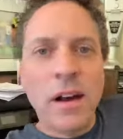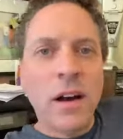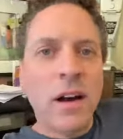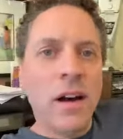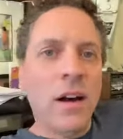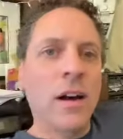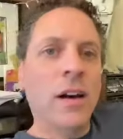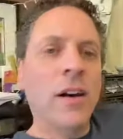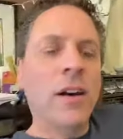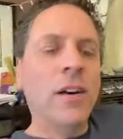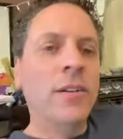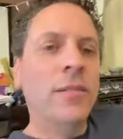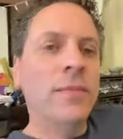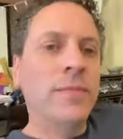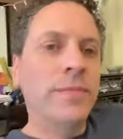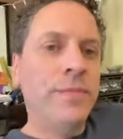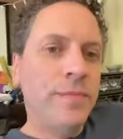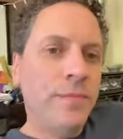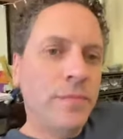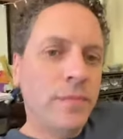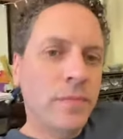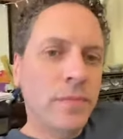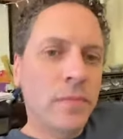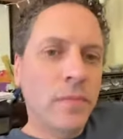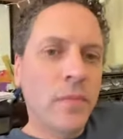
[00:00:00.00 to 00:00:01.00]

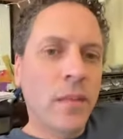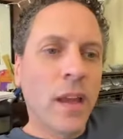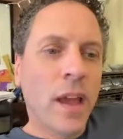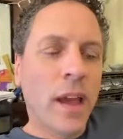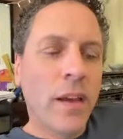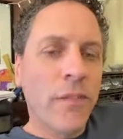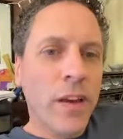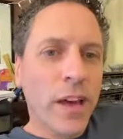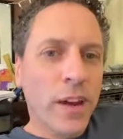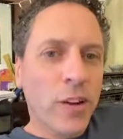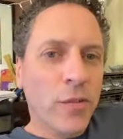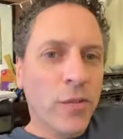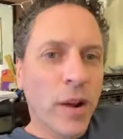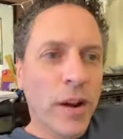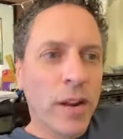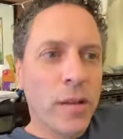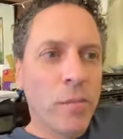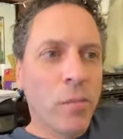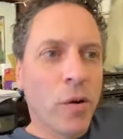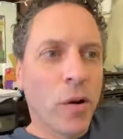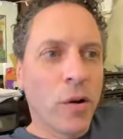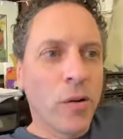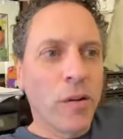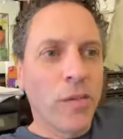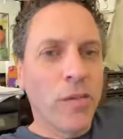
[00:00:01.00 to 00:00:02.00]
I've had a
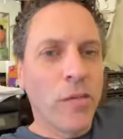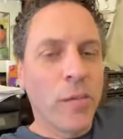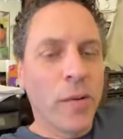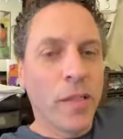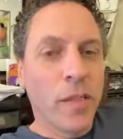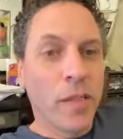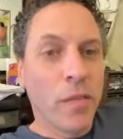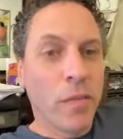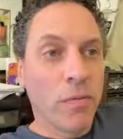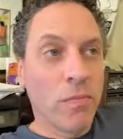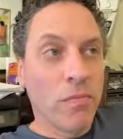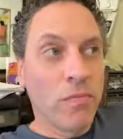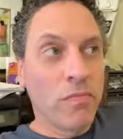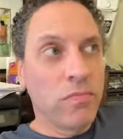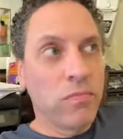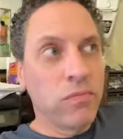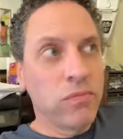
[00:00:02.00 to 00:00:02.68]
writing partner for about